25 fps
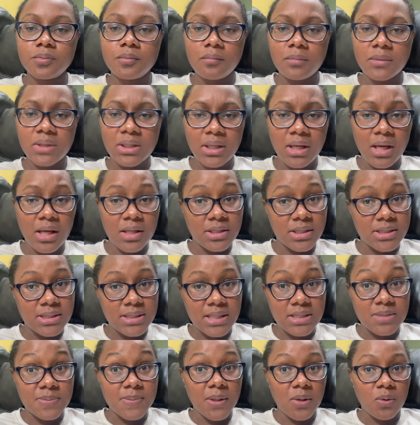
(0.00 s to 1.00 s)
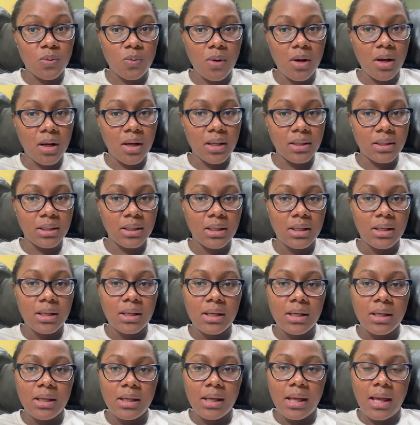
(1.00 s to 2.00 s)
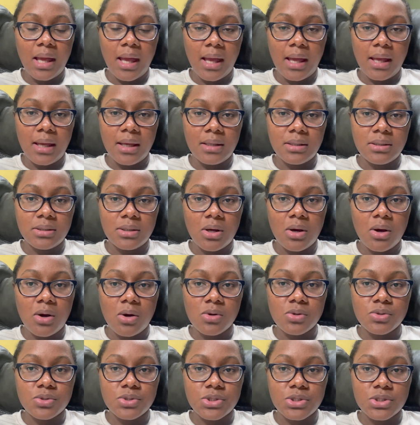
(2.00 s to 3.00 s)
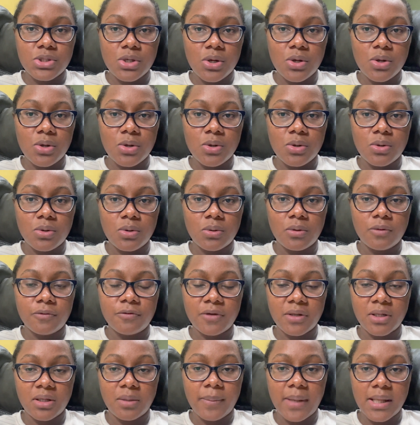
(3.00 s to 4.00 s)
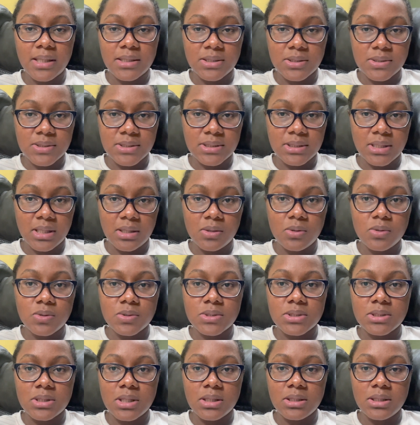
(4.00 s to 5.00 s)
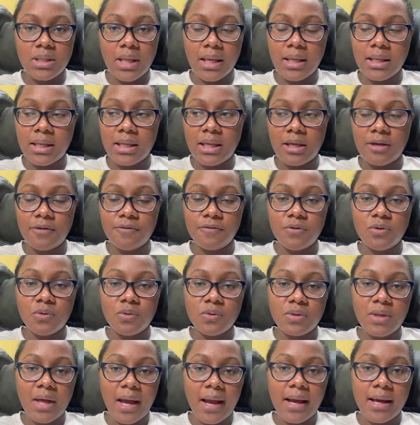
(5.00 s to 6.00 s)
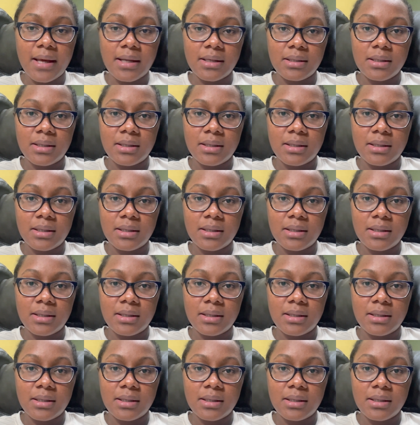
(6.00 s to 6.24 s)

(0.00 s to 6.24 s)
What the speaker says: Health Assessment 1 and also Fundamental Skills. They give you the